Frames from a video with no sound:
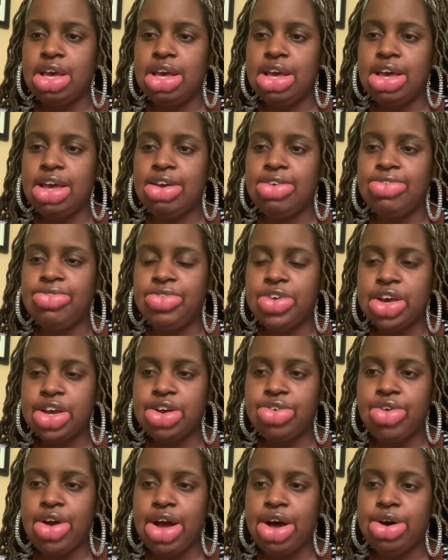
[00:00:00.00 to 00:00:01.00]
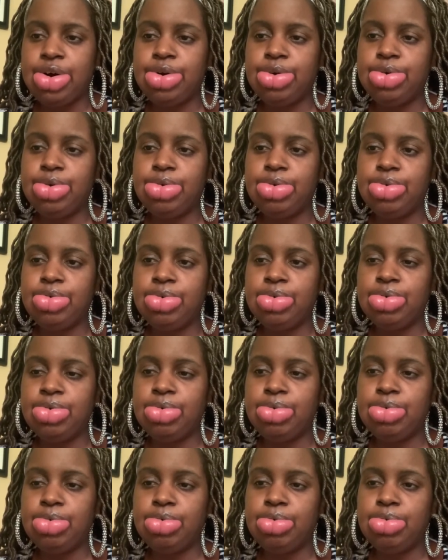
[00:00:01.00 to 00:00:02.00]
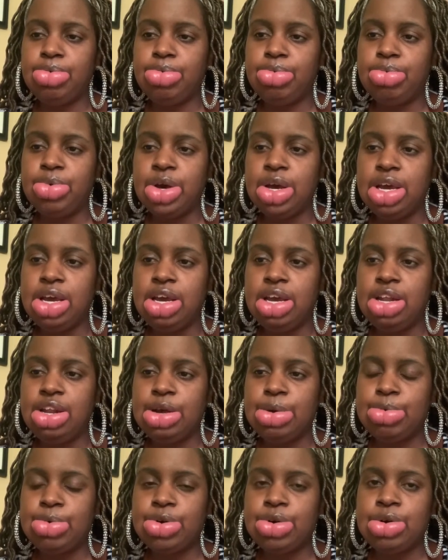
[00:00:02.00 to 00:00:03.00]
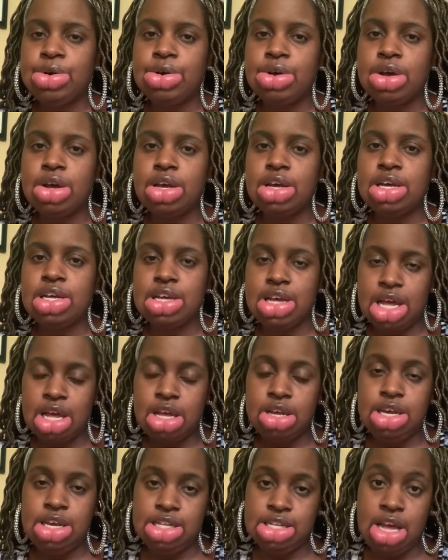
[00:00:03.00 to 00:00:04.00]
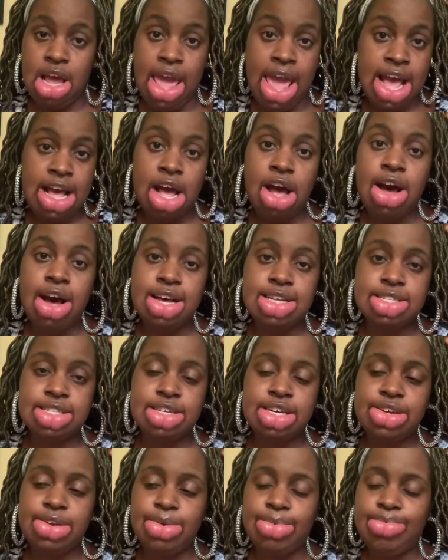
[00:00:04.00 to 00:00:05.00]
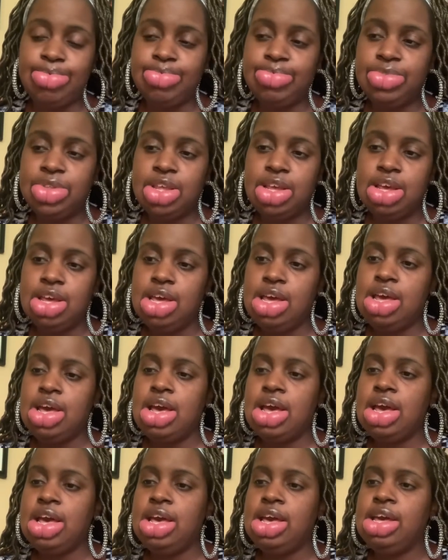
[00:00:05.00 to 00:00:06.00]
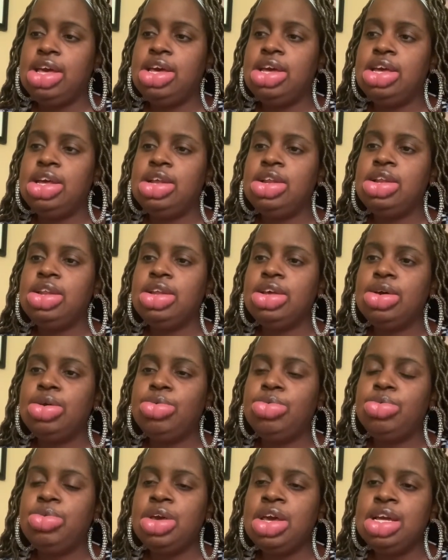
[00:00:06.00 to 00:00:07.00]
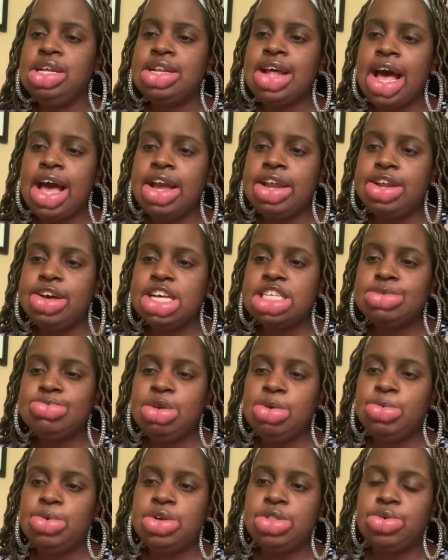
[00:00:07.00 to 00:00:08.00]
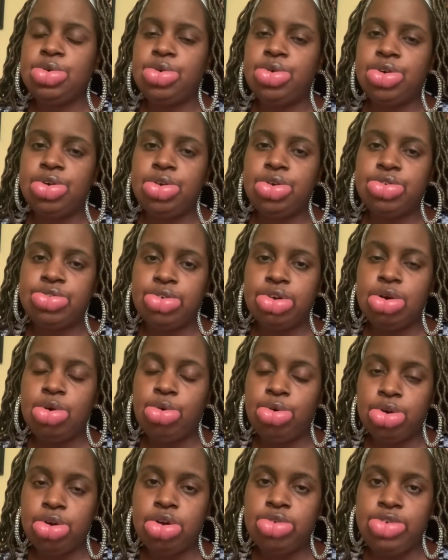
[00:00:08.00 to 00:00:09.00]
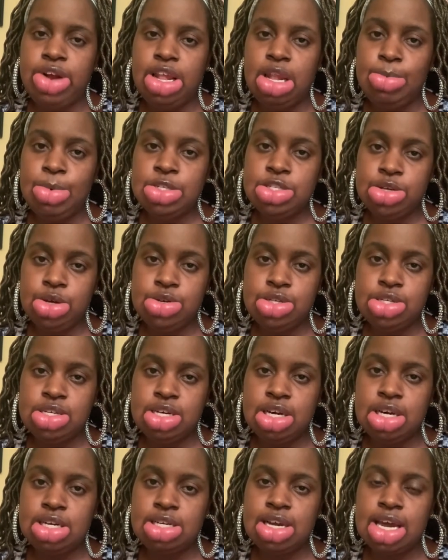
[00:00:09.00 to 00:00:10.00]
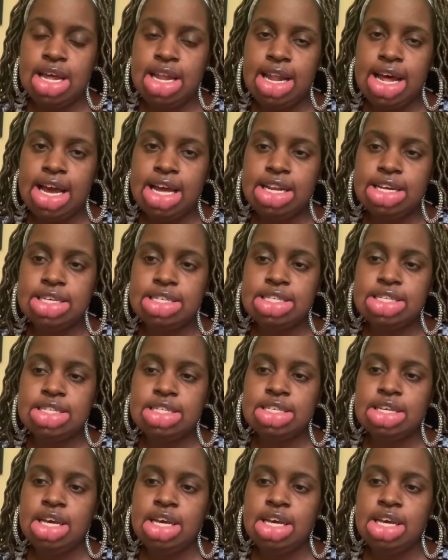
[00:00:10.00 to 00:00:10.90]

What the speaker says: and figure out what in the world it had caused it. And he diagnosed me with oral granulomatosa colitis.